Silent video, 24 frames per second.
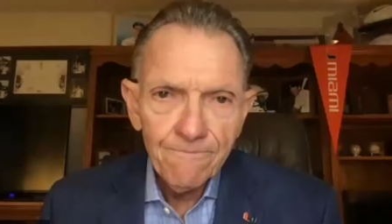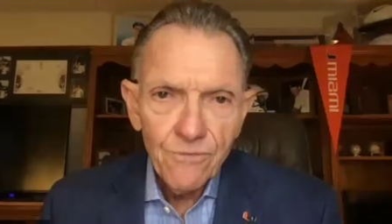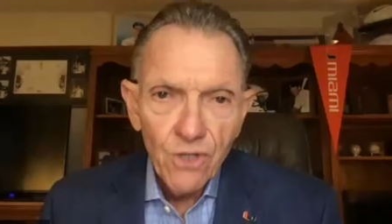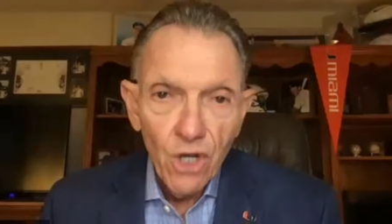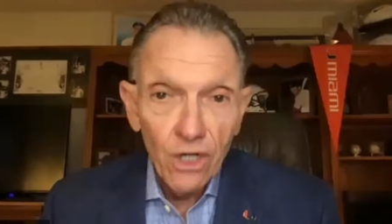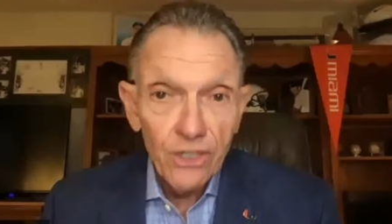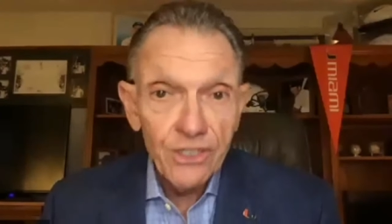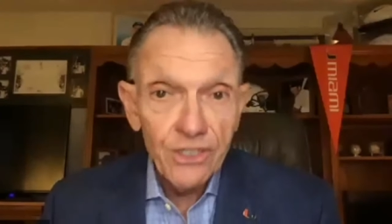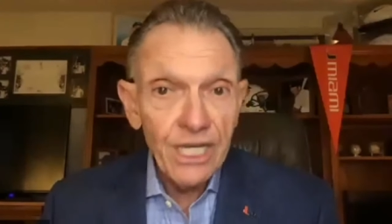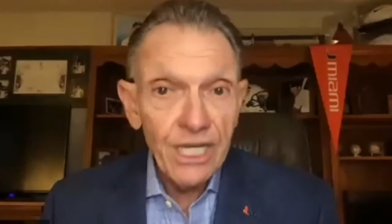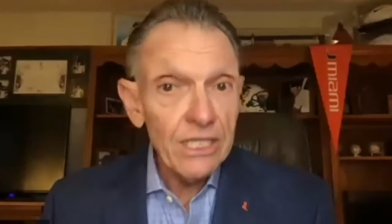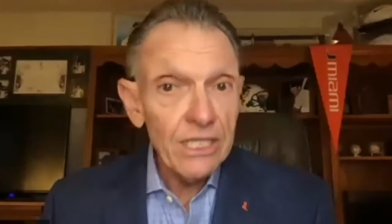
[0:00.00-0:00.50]

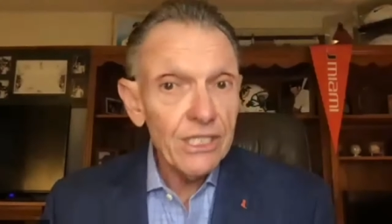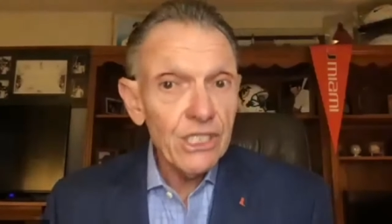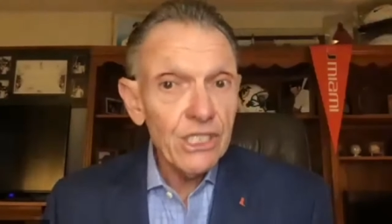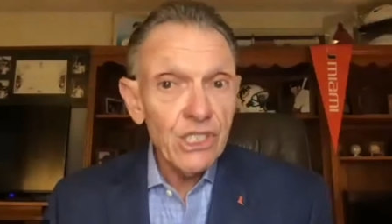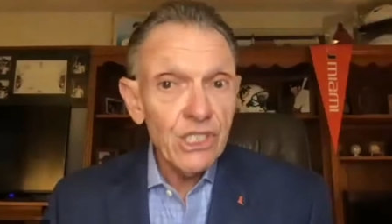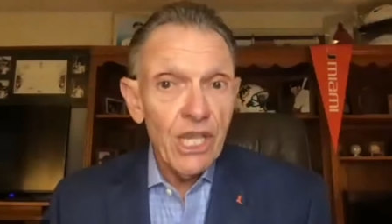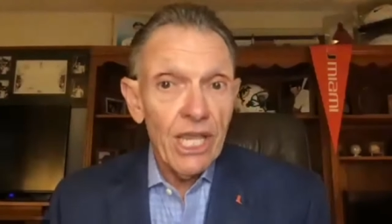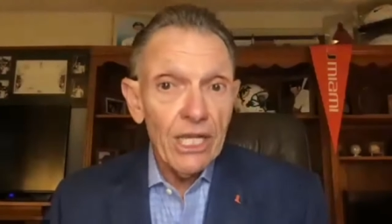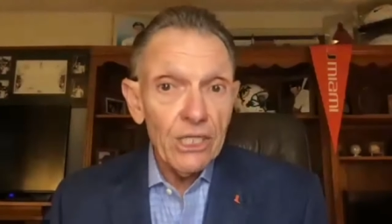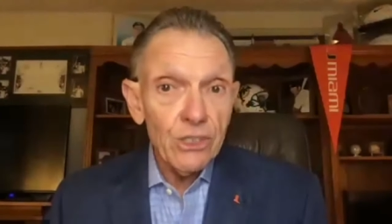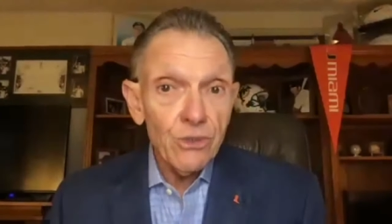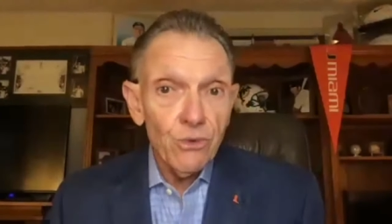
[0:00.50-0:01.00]
Our daily
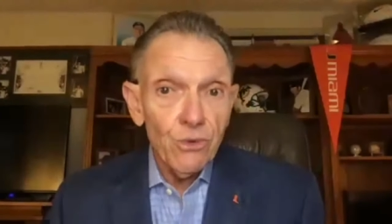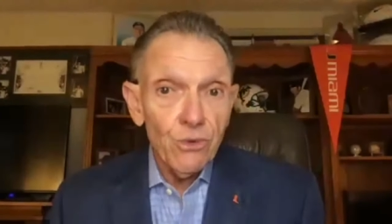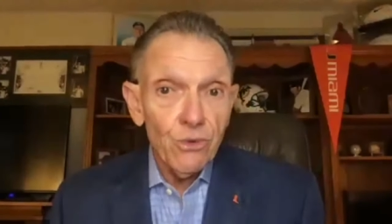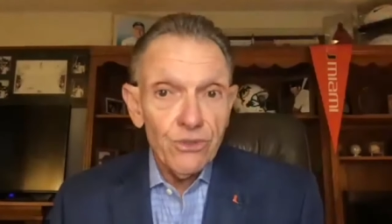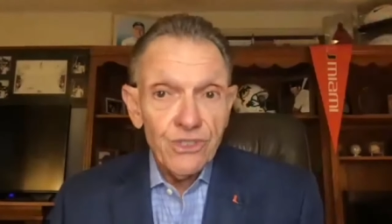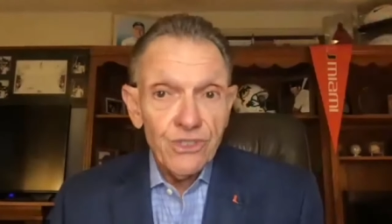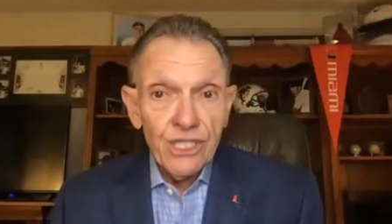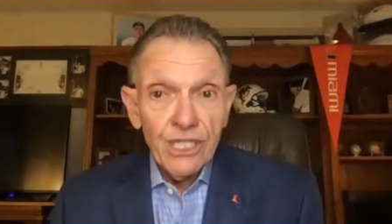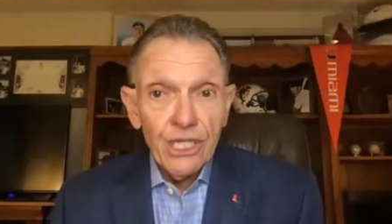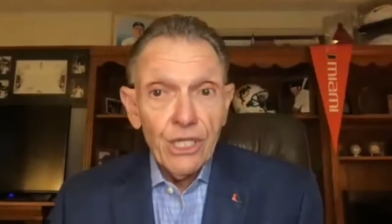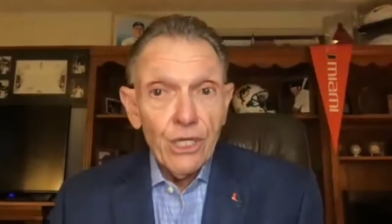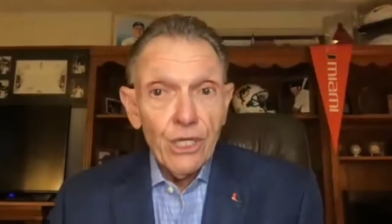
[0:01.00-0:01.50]

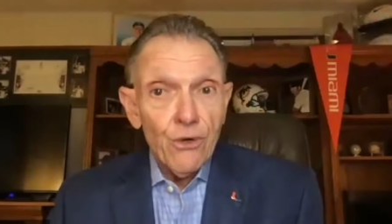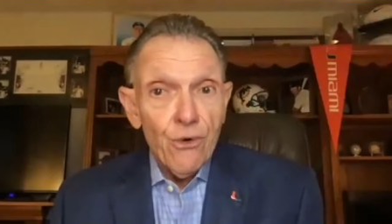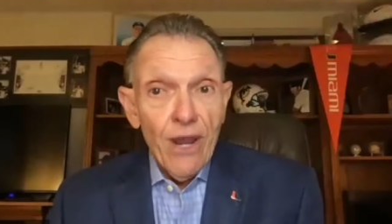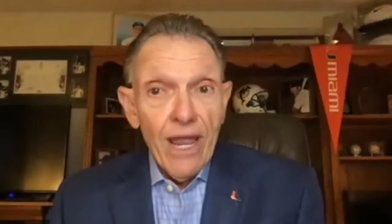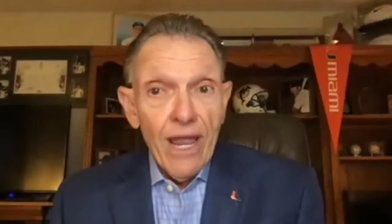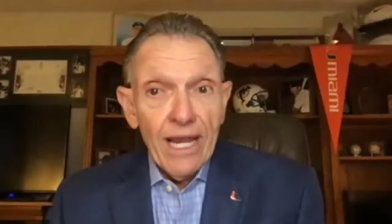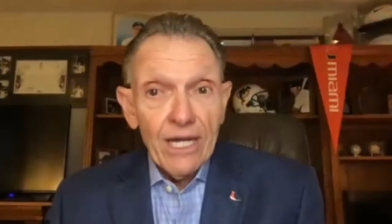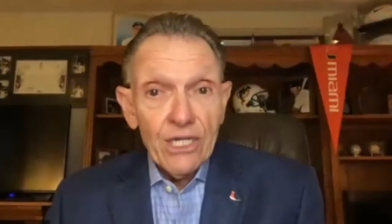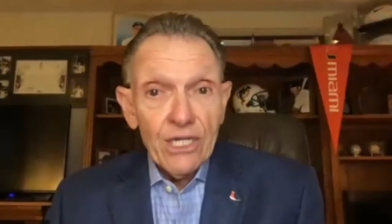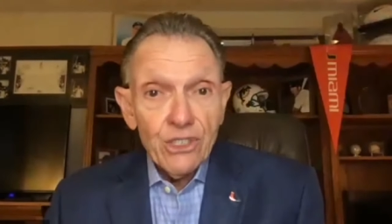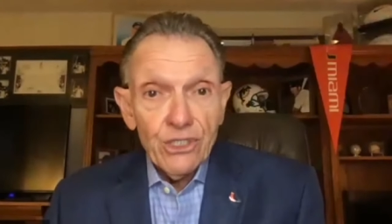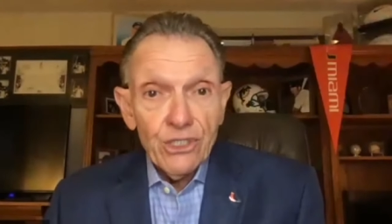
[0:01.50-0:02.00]
schedules and
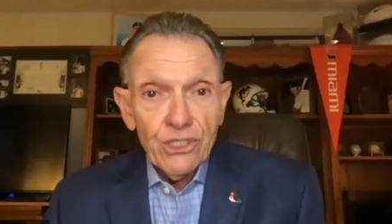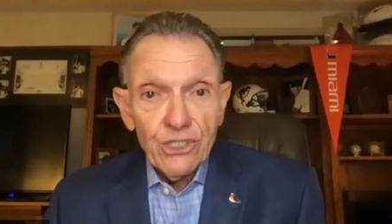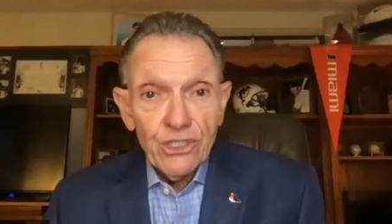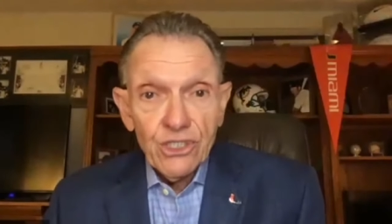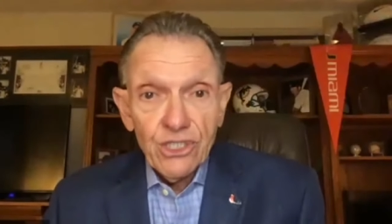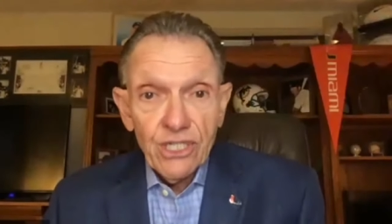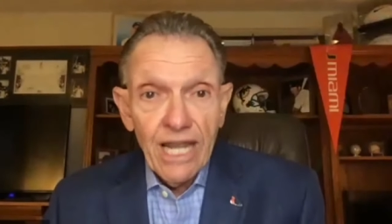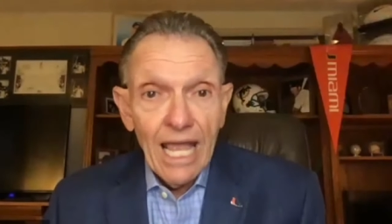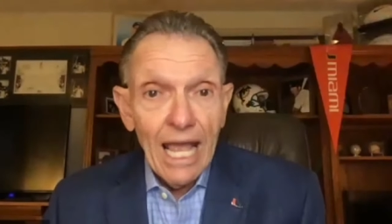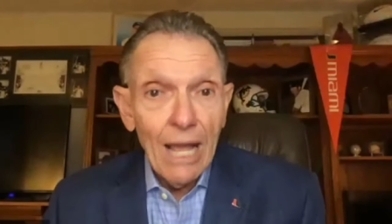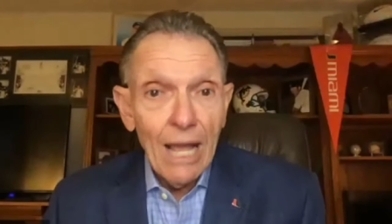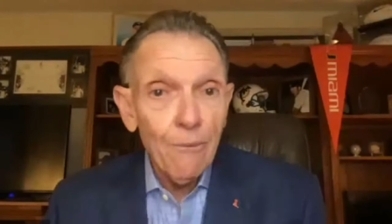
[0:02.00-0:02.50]
interactions
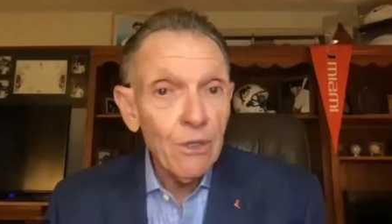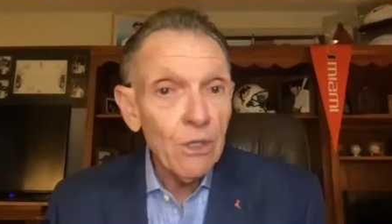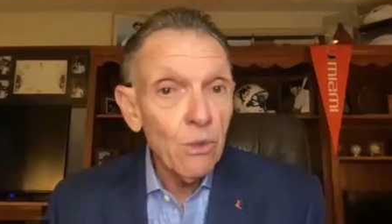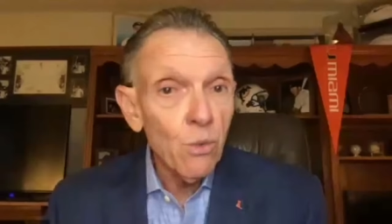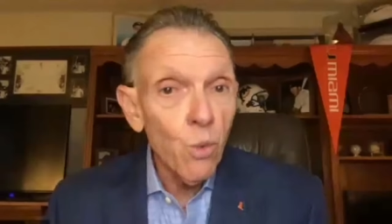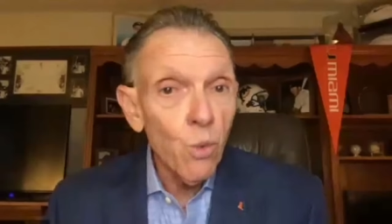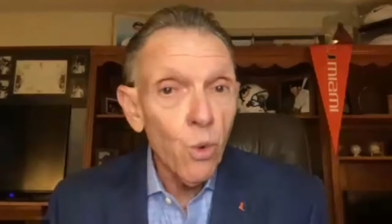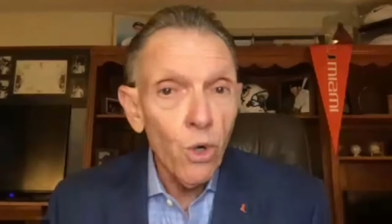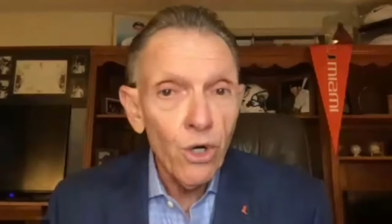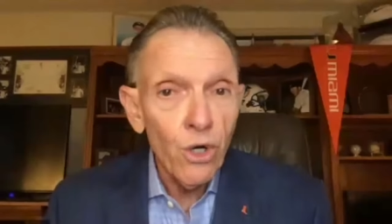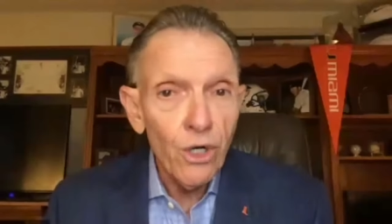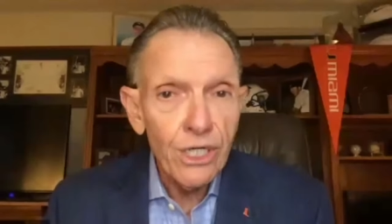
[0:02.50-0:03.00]
and how we
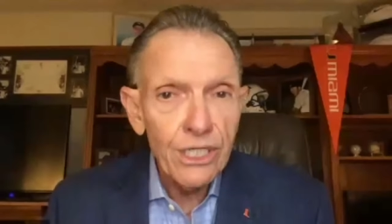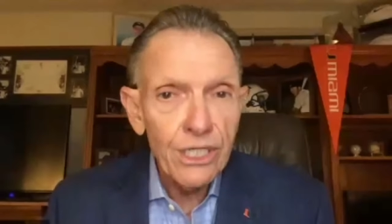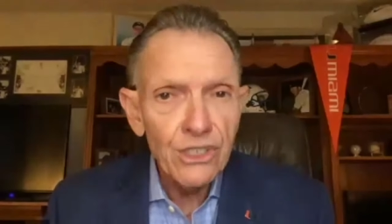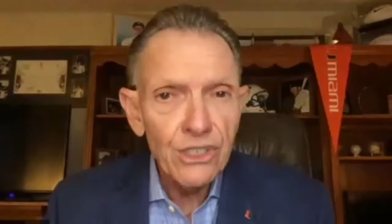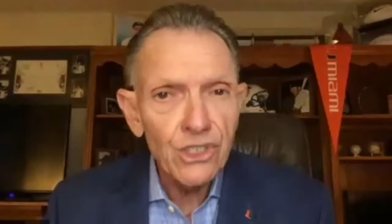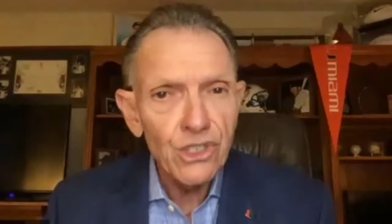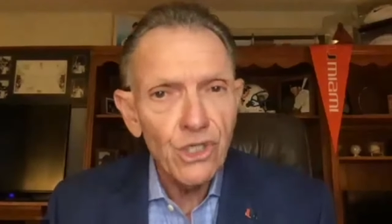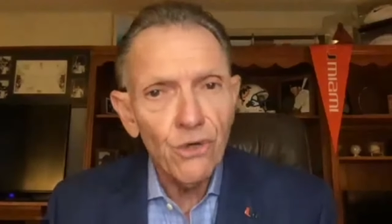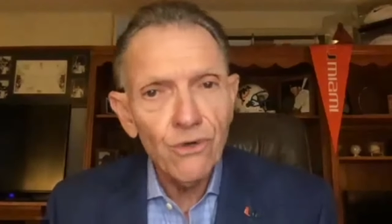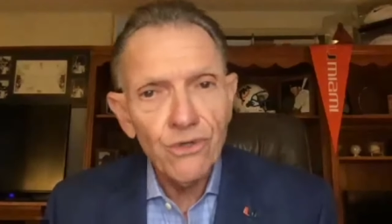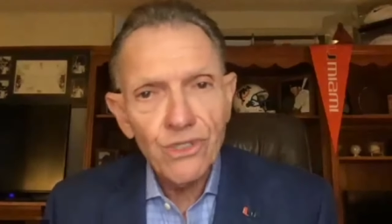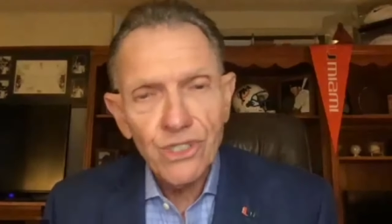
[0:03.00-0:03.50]
work and
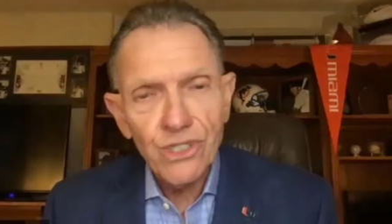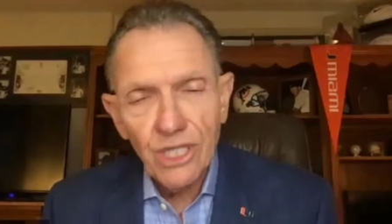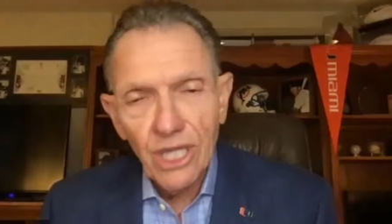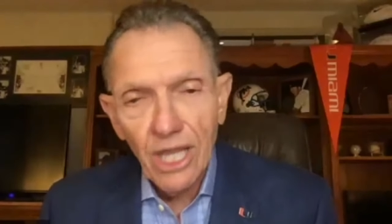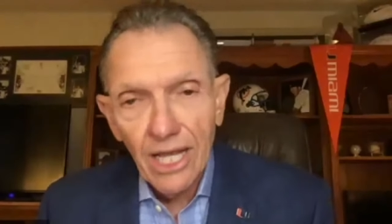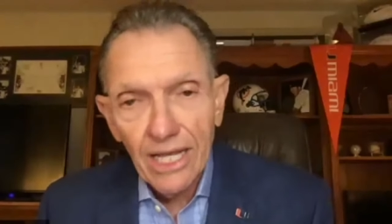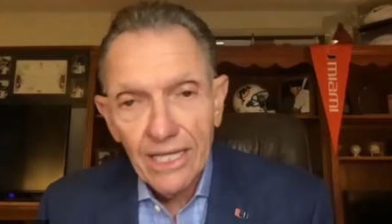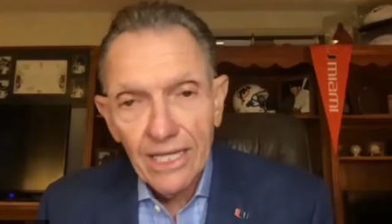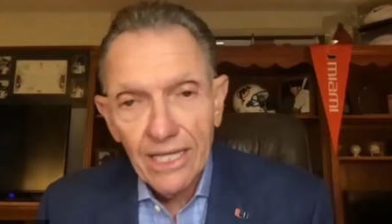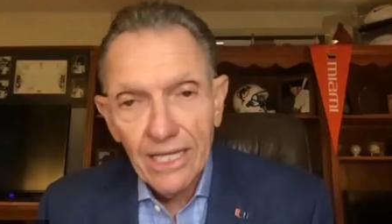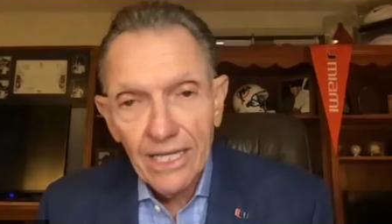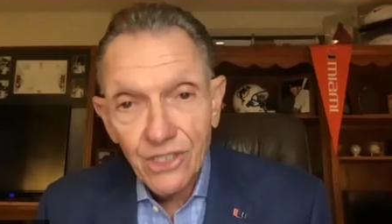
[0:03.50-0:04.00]

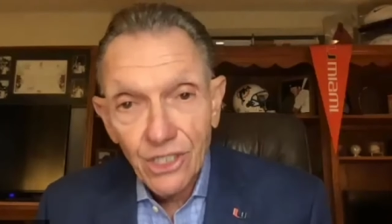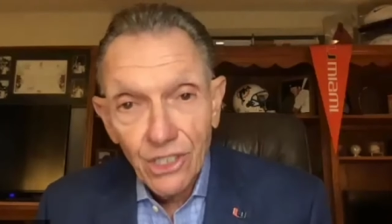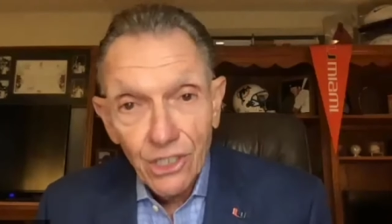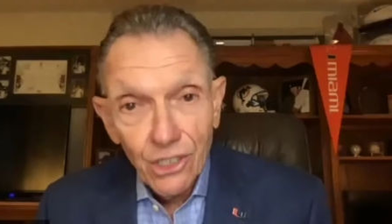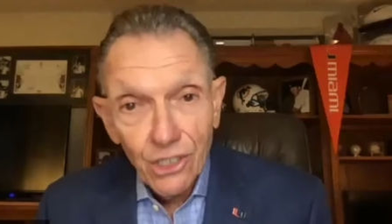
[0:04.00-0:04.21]
socialize,